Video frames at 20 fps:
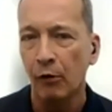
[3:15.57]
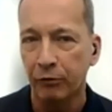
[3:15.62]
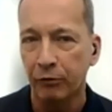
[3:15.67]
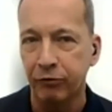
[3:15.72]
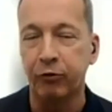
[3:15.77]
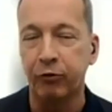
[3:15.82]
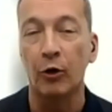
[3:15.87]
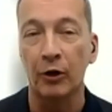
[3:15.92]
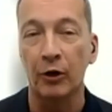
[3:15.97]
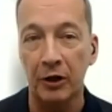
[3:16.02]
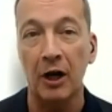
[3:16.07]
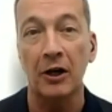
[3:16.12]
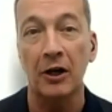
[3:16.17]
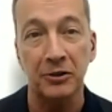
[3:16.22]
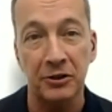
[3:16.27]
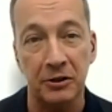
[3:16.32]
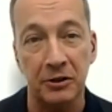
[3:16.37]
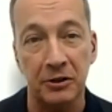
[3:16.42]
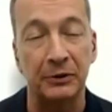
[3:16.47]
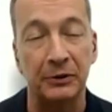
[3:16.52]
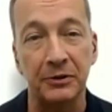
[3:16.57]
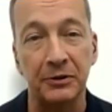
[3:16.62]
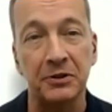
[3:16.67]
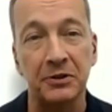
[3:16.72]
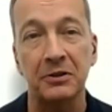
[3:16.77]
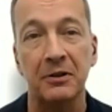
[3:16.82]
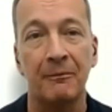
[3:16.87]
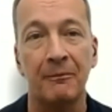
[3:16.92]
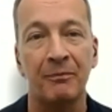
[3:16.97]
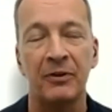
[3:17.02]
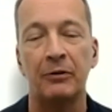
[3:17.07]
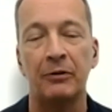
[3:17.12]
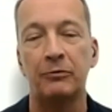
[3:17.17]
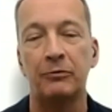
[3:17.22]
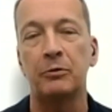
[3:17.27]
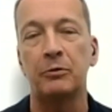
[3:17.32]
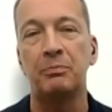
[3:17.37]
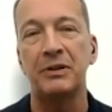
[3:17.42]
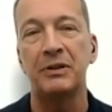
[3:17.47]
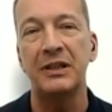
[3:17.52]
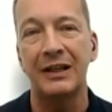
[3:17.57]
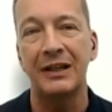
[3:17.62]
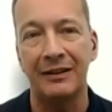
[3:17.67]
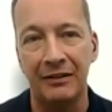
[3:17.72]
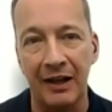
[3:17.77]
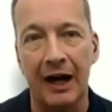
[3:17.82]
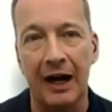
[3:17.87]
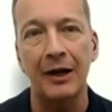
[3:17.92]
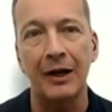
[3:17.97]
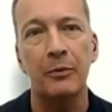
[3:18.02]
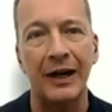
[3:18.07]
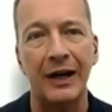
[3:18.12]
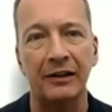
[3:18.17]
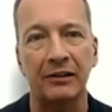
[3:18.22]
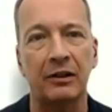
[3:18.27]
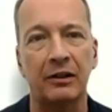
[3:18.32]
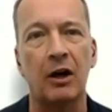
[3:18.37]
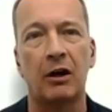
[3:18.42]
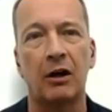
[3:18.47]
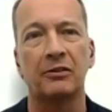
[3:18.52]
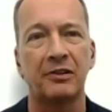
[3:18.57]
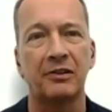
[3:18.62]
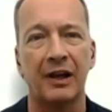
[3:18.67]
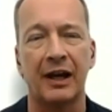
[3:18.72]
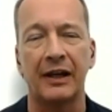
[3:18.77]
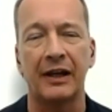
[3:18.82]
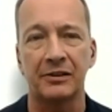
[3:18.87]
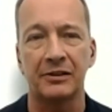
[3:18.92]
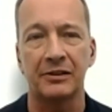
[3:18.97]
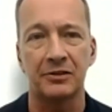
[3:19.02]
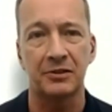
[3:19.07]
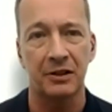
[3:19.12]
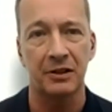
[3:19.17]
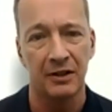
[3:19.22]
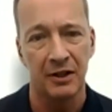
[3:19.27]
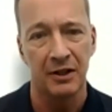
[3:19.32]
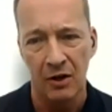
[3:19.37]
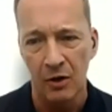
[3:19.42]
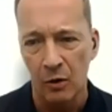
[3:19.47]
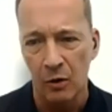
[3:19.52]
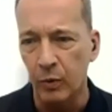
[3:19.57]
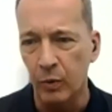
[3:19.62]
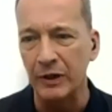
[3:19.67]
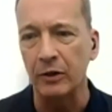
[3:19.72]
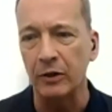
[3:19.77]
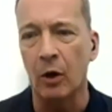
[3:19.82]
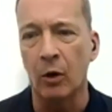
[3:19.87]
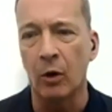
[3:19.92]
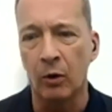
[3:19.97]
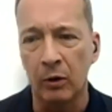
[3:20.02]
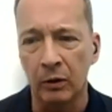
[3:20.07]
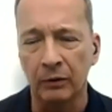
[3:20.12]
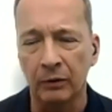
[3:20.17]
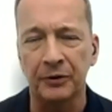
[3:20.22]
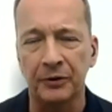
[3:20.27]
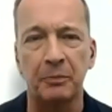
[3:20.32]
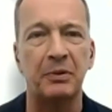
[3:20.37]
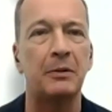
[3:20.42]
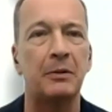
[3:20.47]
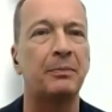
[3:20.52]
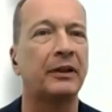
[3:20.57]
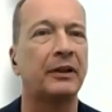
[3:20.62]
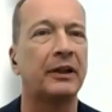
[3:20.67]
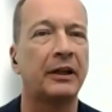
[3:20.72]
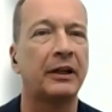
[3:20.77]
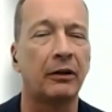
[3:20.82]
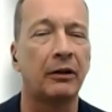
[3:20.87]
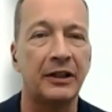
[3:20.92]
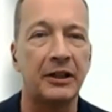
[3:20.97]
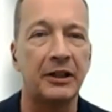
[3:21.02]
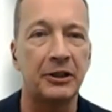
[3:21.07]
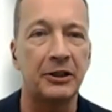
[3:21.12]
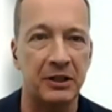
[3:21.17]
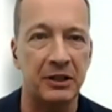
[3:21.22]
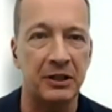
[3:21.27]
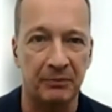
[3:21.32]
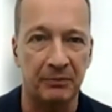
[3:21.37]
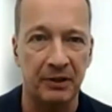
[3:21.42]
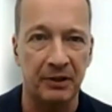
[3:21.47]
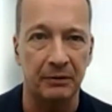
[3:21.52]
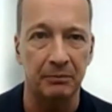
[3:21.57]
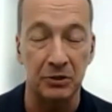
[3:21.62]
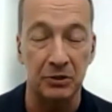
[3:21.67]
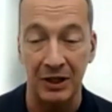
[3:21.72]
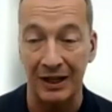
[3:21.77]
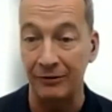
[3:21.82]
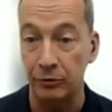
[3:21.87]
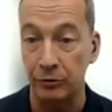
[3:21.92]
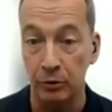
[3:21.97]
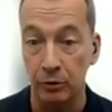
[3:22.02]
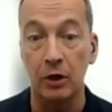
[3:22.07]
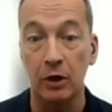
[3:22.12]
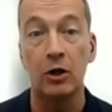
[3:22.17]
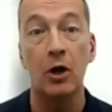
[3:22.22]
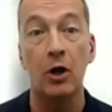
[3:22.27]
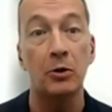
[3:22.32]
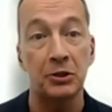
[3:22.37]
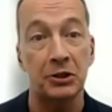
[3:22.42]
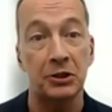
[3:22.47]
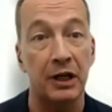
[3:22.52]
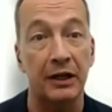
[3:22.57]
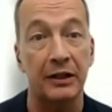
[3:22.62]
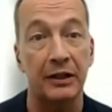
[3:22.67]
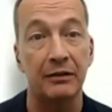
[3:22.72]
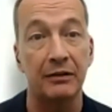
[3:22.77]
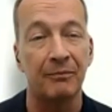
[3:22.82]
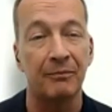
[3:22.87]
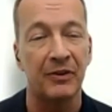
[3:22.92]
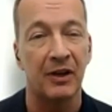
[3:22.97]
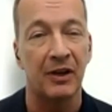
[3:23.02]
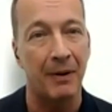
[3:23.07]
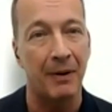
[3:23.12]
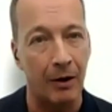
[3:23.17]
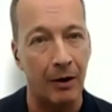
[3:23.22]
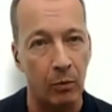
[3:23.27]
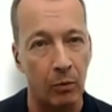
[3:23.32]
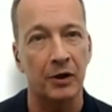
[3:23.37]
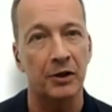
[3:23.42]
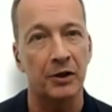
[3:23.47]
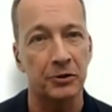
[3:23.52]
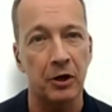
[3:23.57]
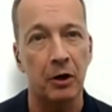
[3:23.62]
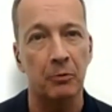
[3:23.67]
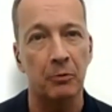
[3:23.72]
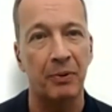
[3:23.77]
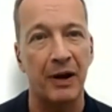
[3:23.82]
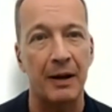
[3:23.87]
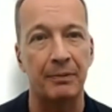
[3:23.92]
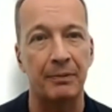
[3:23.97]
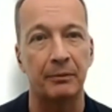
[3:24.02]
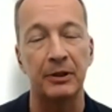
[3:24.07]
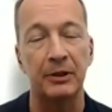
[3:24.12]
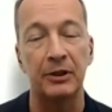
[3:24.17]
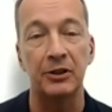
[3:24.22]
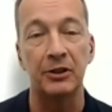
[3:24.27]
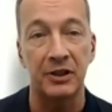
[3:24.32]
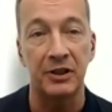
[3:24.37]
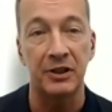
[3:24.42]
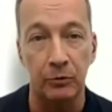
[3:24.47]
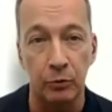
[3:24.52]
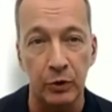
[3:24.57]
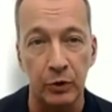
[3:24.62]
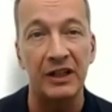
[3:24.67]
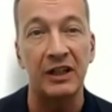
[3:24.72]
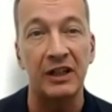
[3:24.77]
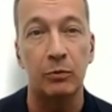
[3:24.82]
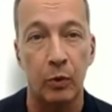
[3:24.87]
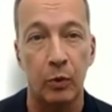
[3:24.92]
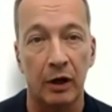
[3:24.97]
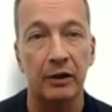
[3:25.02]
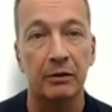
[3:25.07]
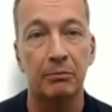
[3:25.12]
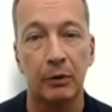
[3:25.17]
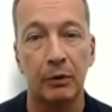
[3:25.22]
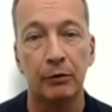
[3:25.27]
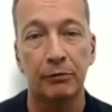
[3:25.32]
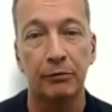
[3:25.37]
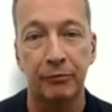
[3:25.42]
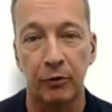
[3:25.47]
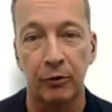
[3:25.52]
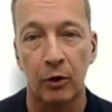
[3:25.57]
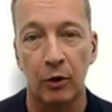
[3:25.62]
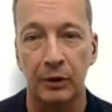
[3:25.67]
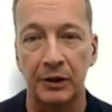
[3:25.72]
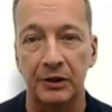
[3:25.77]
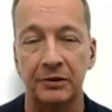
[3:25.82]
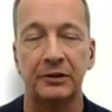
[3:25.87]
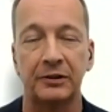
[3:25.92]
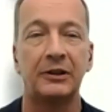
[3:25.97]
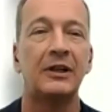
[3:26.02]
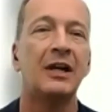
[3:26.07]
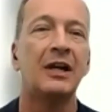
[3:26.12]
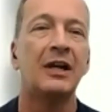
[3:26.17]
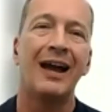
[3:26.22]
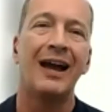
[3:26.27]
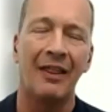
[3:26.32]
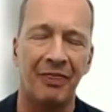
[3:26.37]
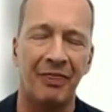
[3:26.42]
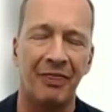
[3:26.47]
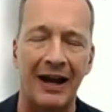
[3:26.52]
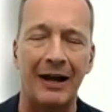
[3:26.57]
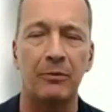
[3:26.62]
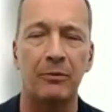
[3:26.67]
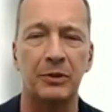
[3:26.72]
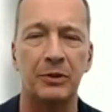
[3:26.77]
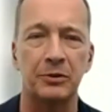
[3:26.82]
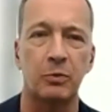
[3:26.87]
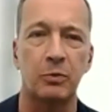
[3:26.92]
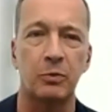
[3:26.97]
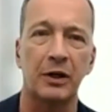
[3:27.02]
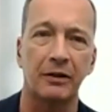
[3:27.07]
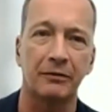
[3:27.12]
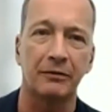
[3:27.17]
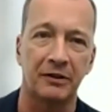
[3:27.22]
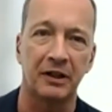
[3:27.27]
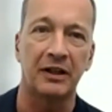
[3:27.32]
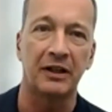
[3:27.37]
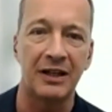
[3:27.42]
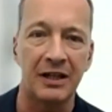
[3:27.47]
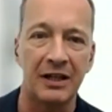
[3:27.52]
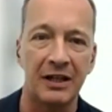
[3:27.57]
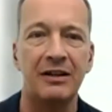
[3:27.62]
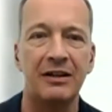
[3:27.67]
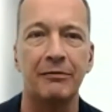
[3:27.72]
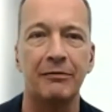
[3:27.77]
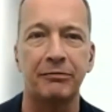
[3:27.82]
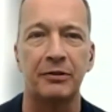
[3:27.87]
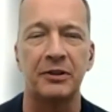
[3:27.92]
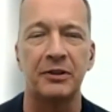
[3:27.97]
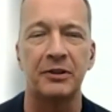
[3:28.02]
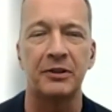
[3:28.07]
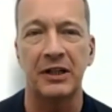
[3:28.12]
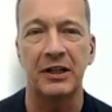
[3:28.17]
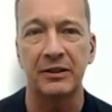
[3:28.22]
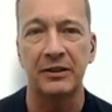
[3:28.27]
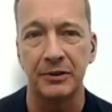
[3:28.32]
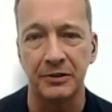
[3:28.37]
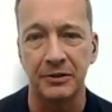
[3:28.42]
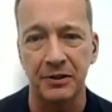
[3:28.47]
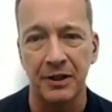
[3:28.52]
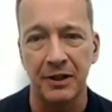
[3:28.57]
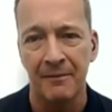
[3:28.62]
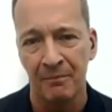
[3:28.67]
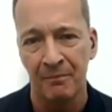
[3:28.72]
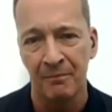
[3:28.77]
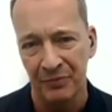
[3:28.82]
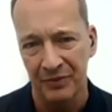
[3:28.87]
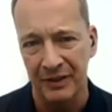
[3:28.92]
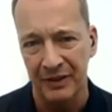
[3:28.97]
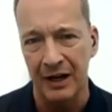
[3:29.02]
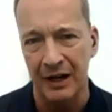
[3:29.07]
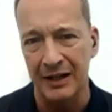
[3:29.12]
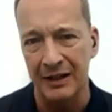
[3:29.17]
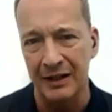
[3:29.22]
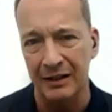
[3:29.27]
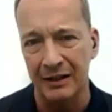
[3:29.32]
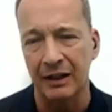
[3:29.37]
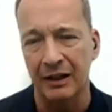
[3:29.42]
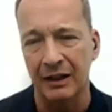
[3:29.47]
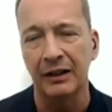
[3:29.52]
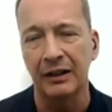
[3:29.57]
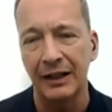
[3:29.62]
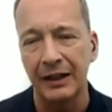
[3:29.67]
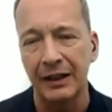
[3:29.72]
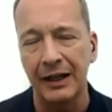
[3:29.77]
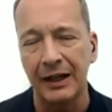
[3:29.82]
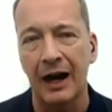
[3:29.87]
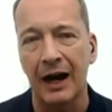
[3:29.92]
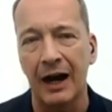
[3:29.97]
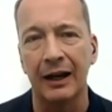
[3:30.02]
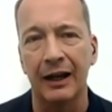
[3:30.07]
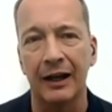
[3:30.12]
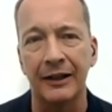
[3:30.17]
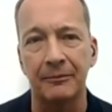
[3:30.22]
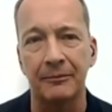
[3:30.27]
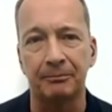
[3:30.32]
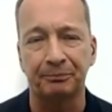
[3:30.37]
for customers to be in direct contact with all the people in our leadership teams and to negotiate about what is on paper, because they really want to move forward. And that was one of the key differentiators that I can clearly highlight